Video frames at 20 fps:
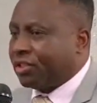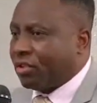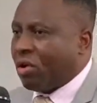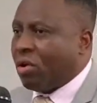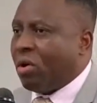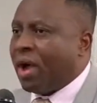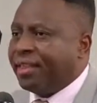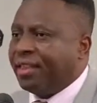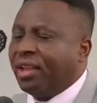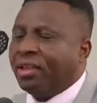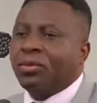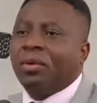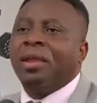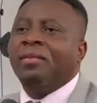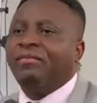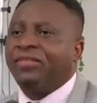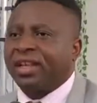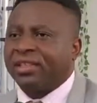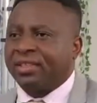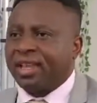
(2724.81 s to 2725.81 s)
Oh, I need to
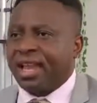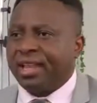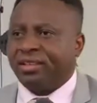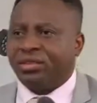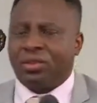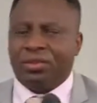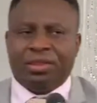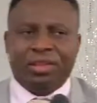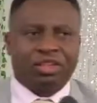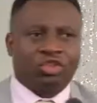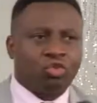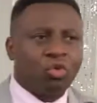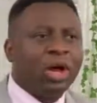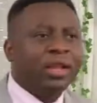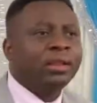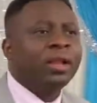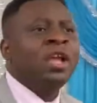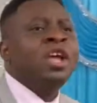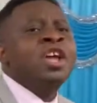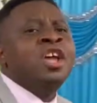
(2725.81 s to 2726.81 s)
emphasize on this one.
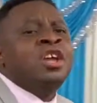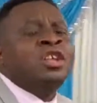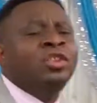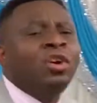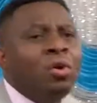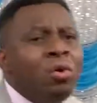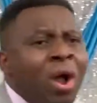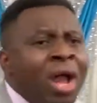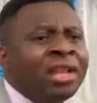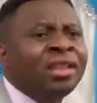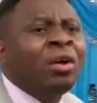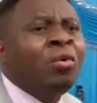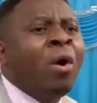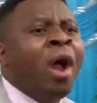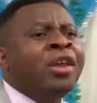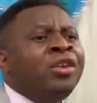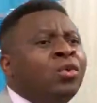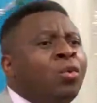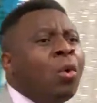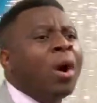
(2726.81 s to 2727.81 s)
No wonder
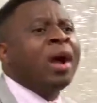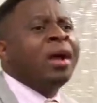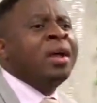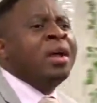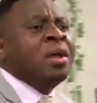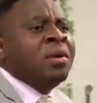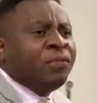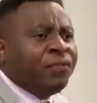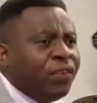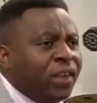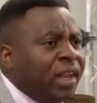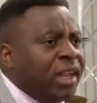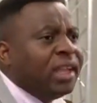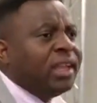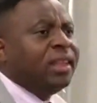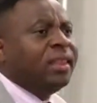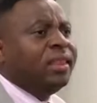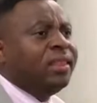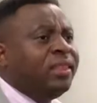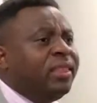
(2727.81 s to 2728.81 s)
why you are
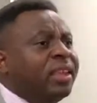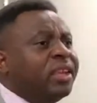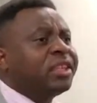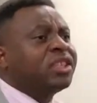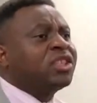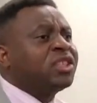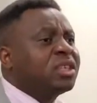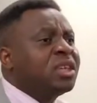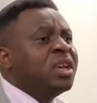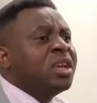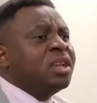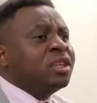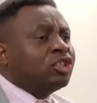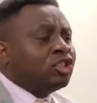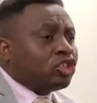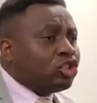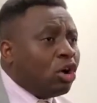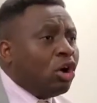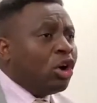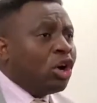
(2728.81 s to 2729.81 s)
feeling this
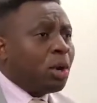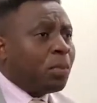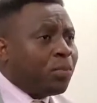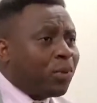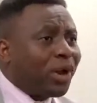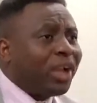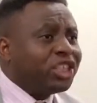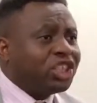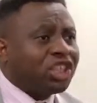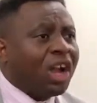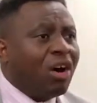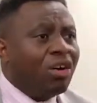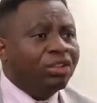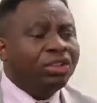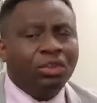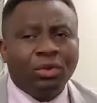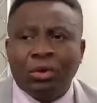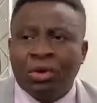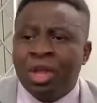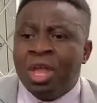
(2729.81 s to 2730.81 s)
strong pressure on
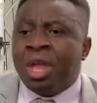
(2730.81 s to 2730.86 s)
you.